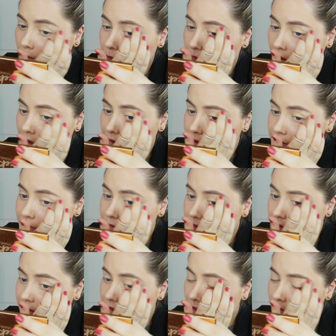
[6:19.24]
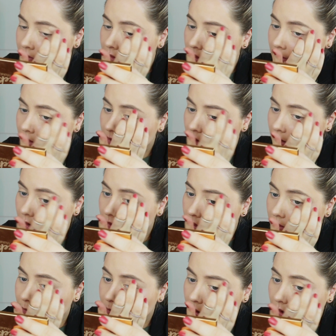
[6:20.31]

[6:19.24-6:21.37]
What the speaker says: The brows were definitely the hardest